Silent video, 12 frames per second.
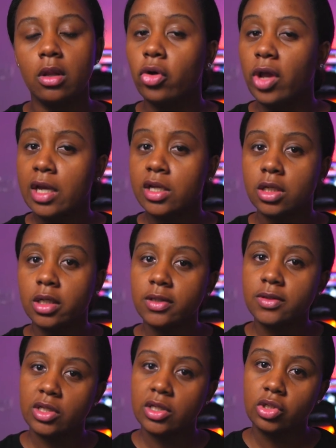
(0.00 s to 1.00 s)
location
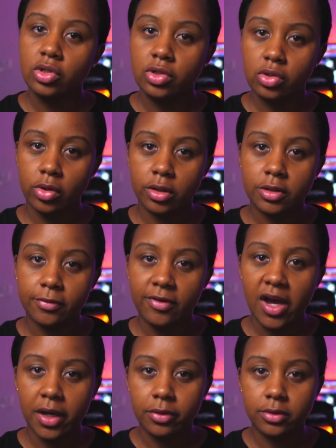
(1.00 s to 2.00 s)
is that you store your
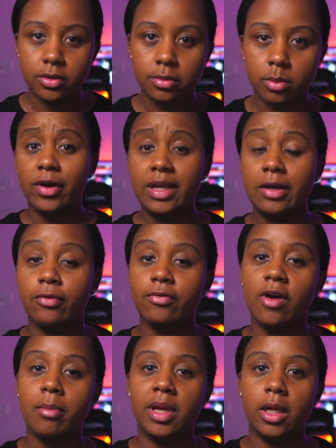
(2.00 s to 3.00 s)
files. I'm
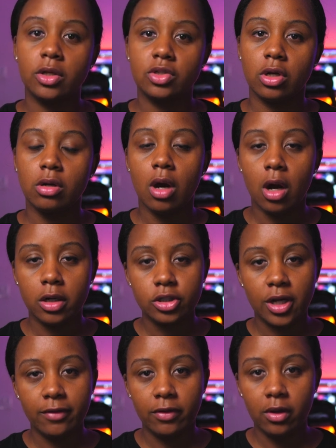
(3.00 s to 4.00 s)
working from an external
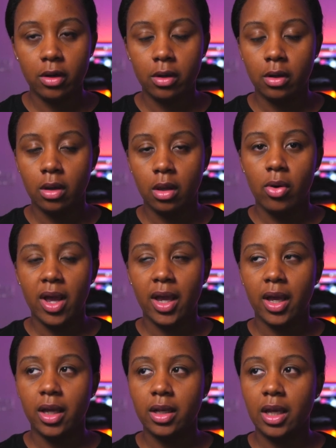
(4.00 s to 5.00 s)
hard drive here, but
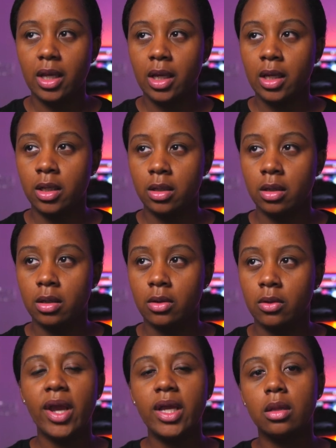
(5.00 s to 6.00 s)
go ahead
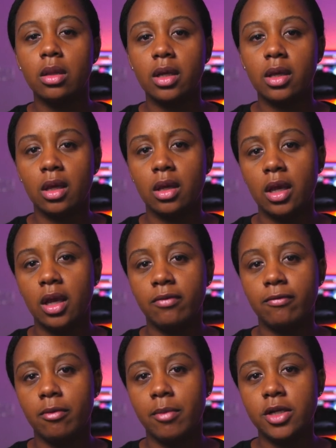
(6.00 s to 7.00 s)
and right click and
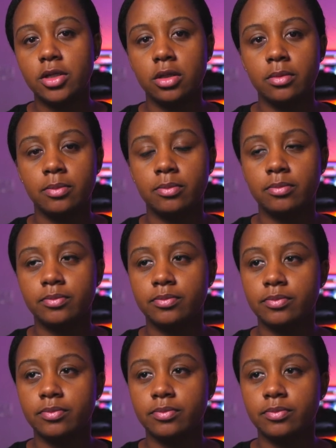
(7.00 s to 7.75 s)
get information.